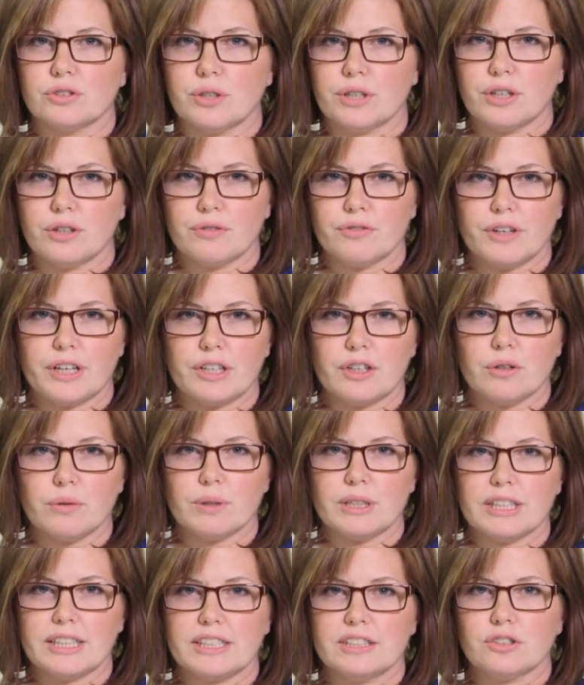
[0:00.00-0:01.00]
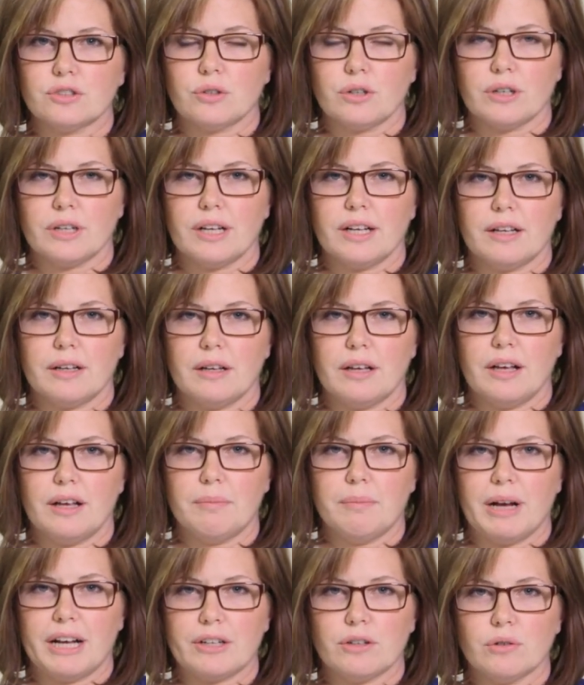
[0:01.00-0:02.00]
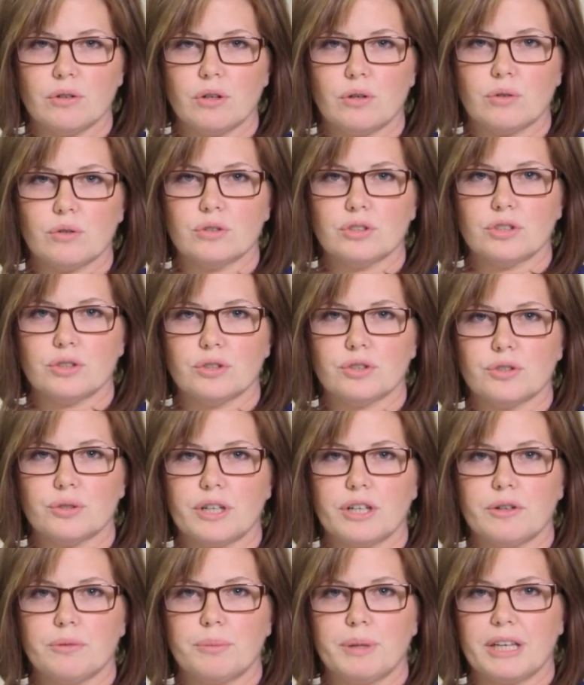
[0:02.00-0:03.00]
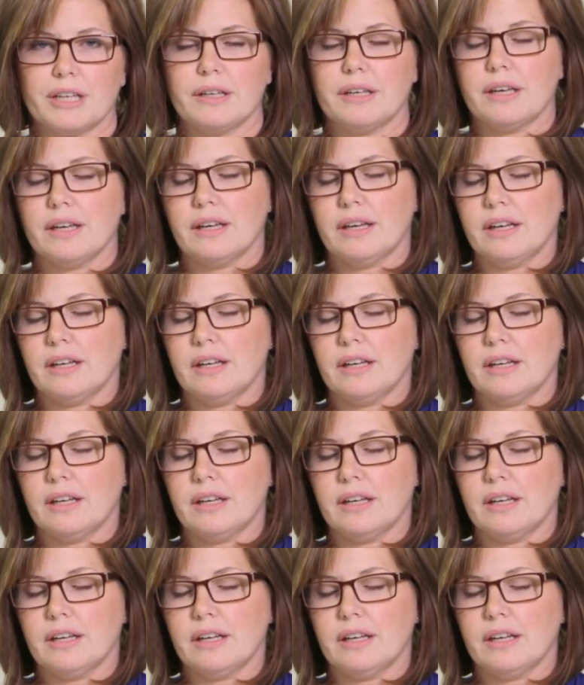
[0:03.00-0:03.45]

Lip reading: trigger finger release or a minor local surgery or big